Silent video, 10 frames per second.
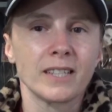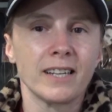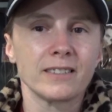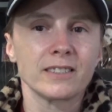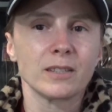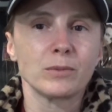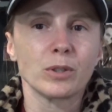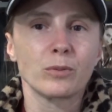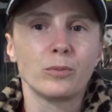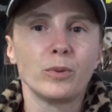on the
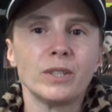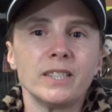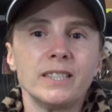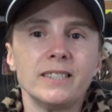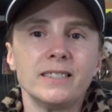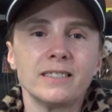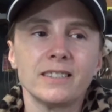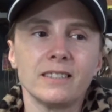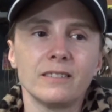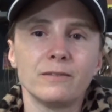subject
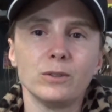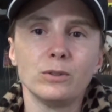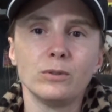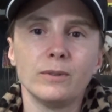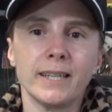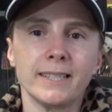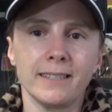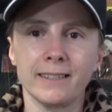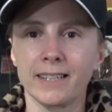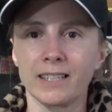would give you
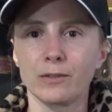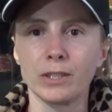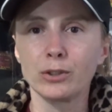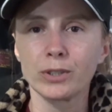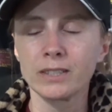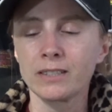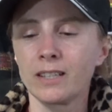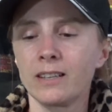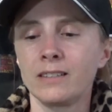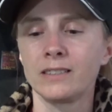any kind of
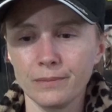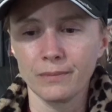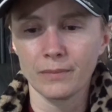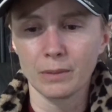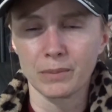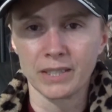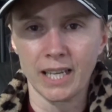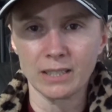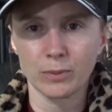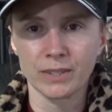interest. But
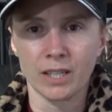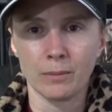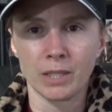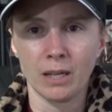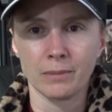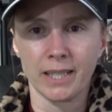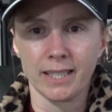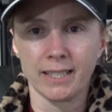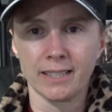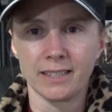that's what's coming up,
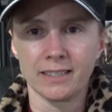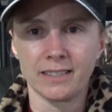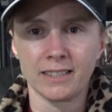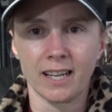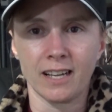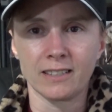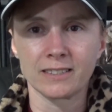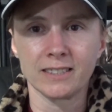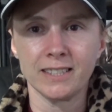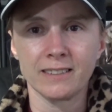and I'll
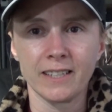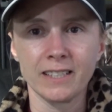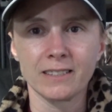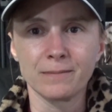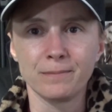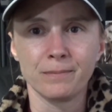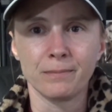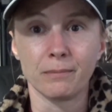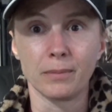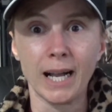see you later.
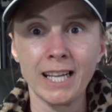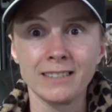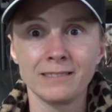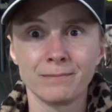Bye.